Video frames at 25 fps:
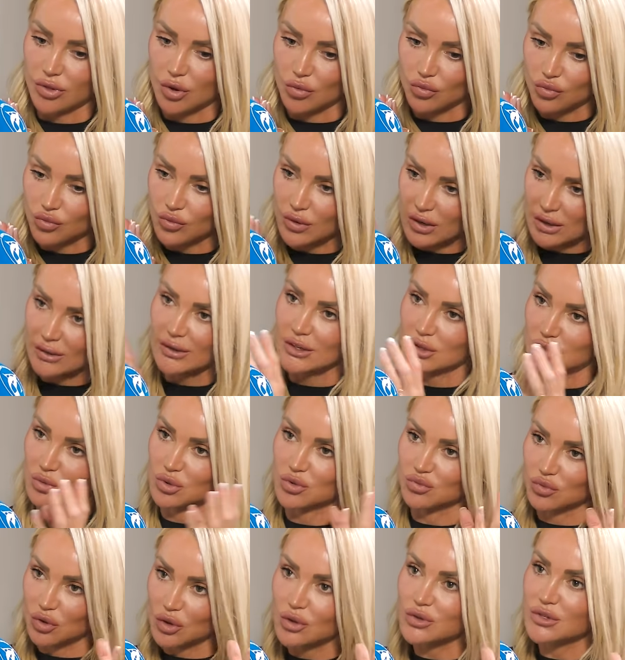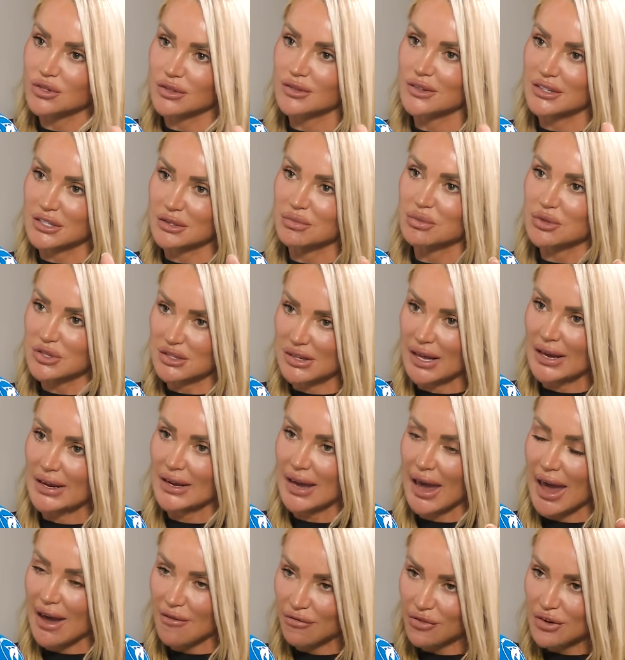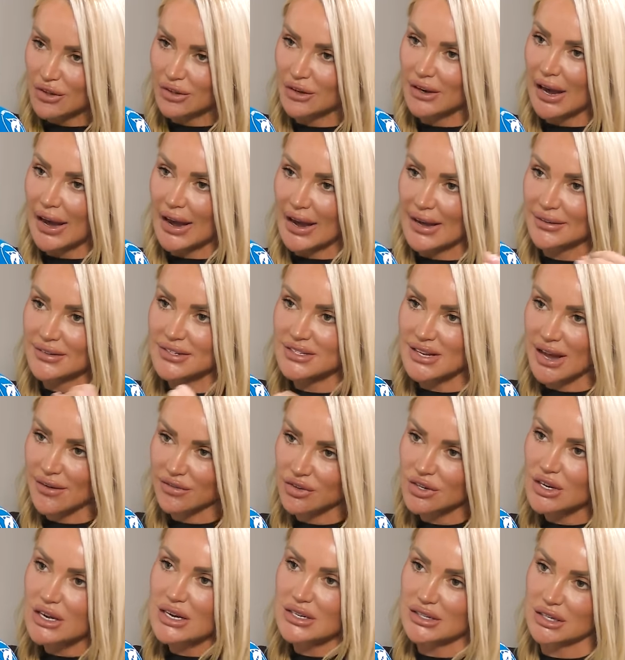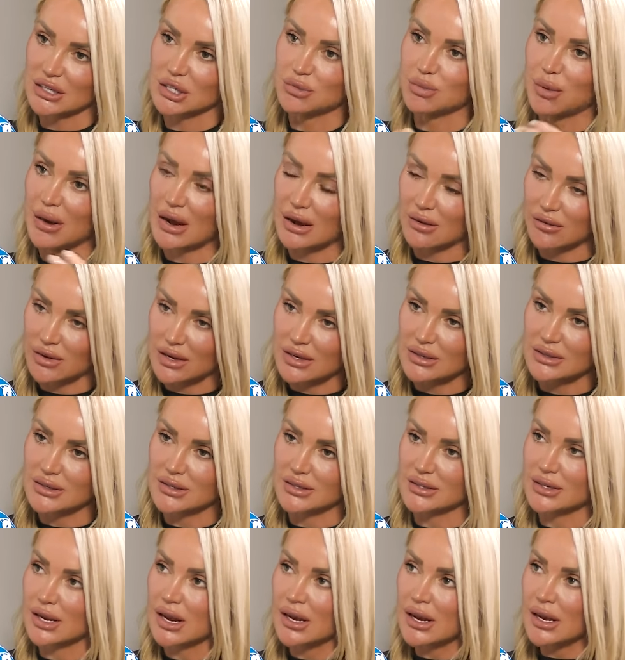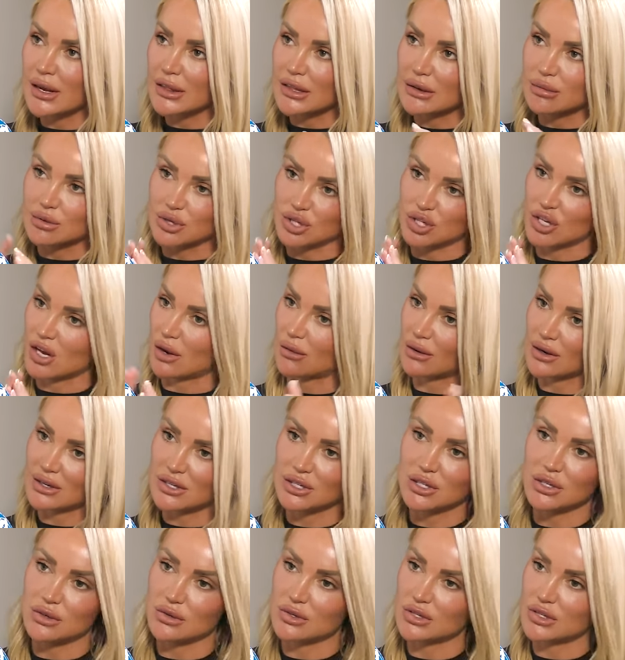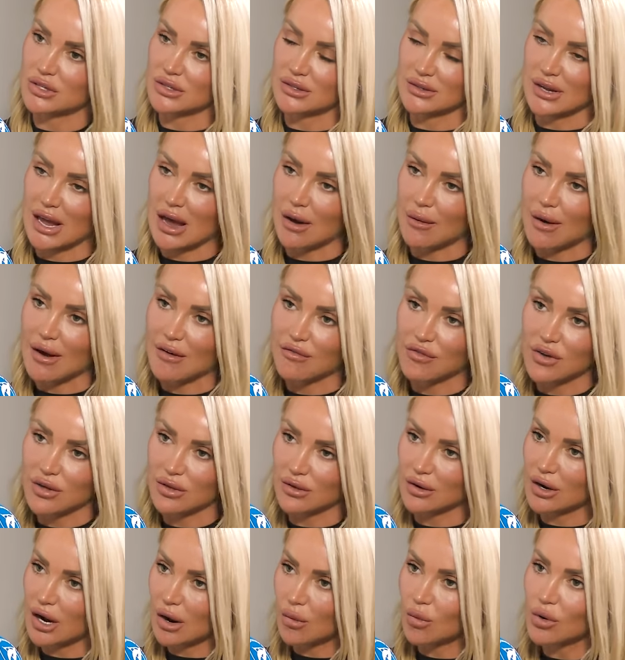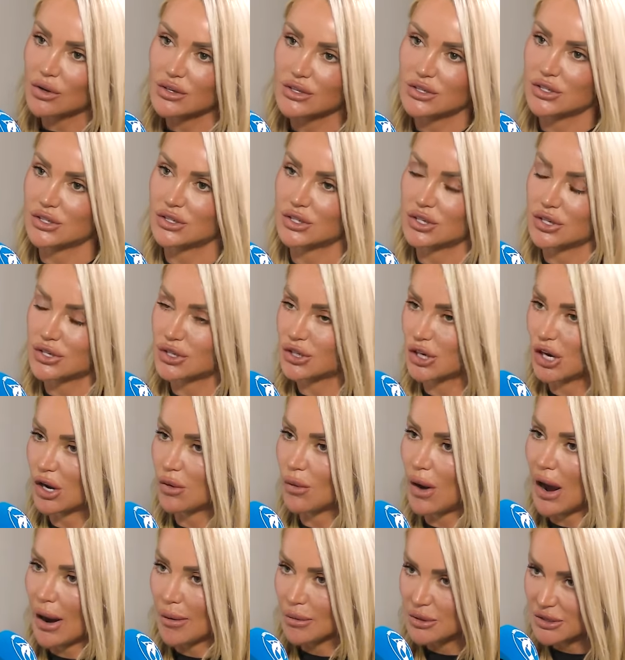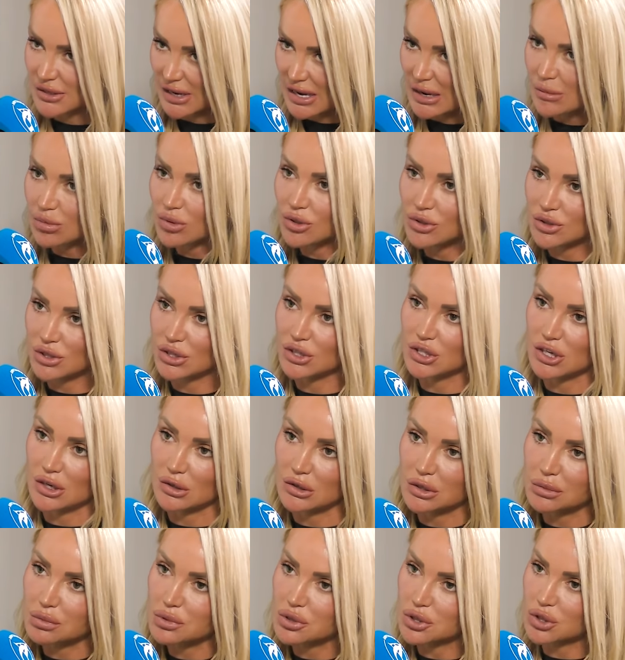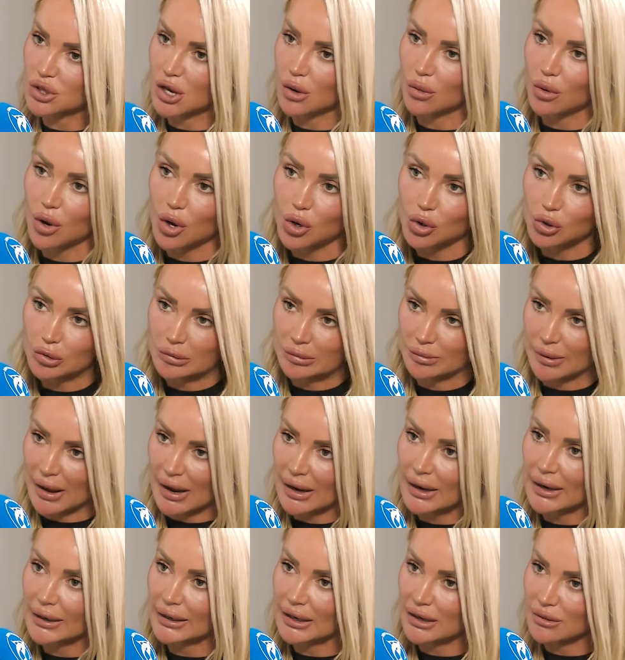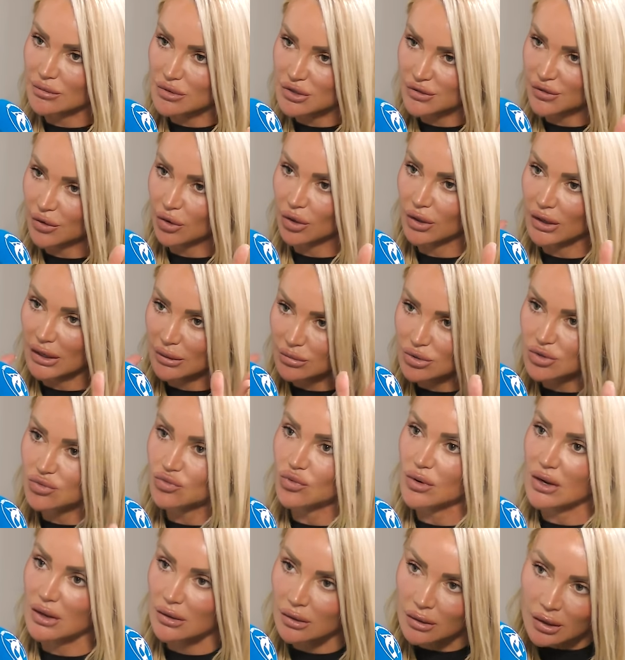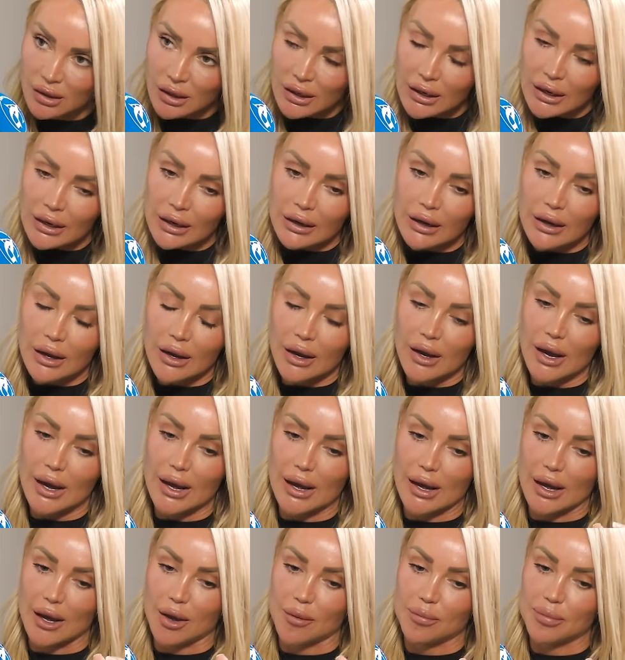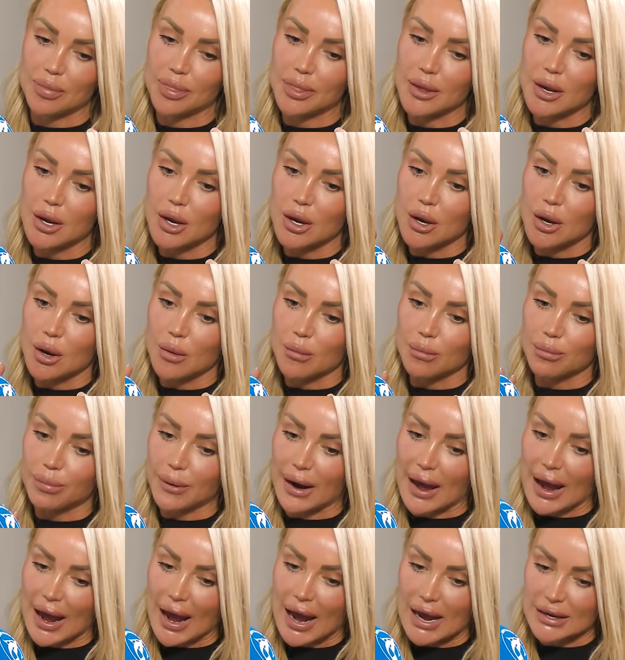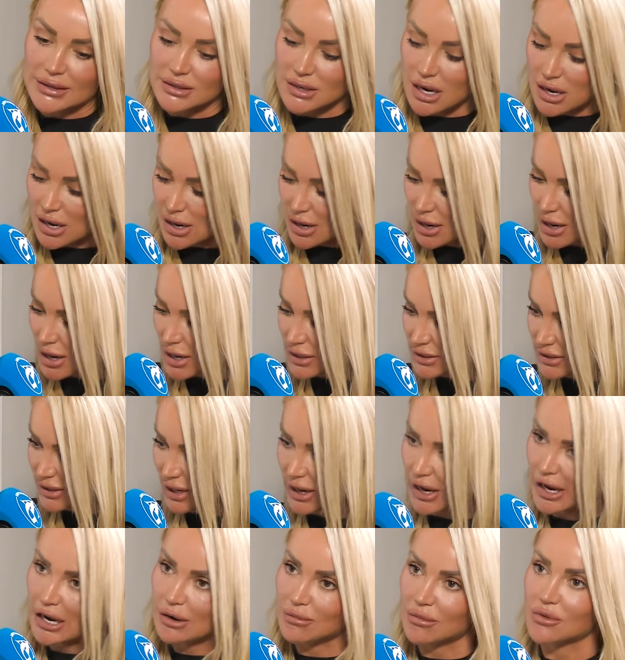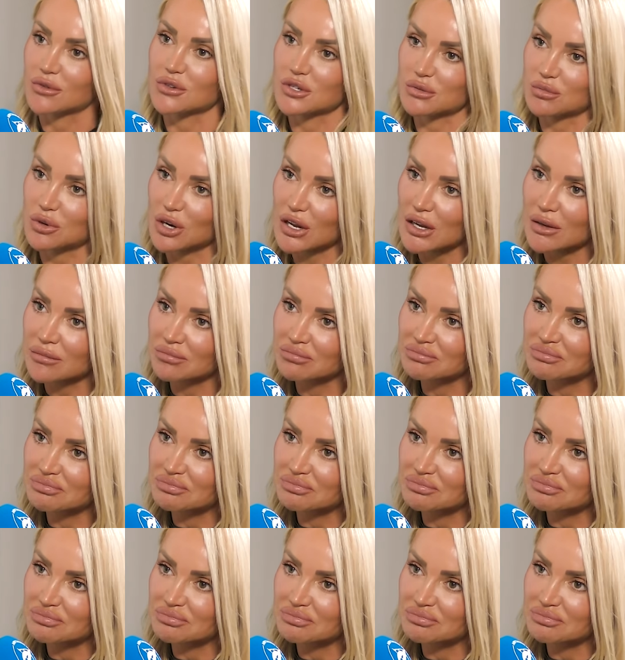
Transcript: the re- this was rude. This was like everything I had seven years experience. There was no excuses now. Everything I wanted to do, I was able to do. There was no holding back. Like it was fucking, it was real. Um, but I had a certain amount of money.